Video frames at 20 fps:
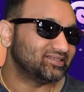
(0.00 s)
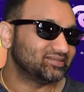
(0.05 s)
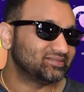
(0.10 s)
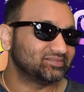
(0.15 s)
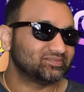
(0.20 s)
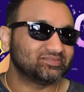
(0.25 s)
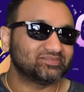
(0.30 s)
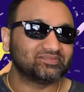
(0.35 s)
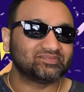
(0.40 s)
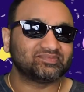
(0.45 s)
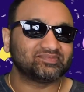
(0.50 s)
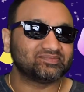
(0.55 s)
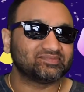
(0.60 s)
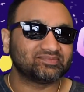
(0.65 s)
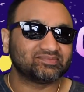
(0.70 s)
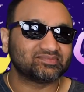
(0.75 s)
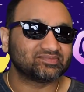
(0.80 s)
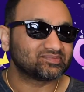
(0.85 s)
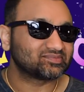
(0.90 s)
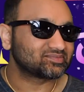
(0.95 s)

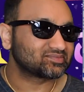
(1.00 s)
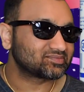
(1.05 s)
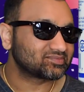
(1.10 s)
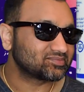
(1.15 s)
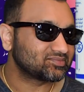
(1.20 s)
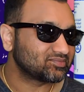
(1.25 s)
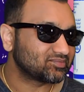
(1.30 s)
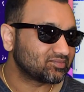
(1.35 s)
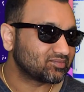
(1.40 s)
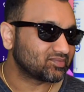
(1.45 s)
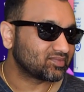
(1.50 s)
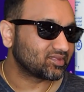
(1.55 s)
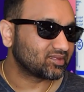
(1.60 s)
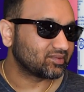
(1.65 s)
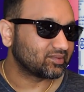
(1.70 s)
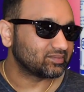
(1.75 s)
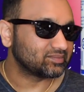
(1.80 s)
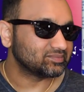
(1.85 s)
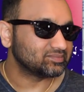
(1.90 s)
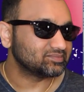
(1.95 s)

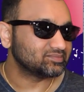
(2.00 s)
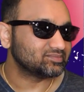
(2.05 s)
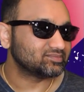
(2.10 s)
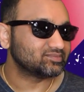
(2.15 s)
(not speaking)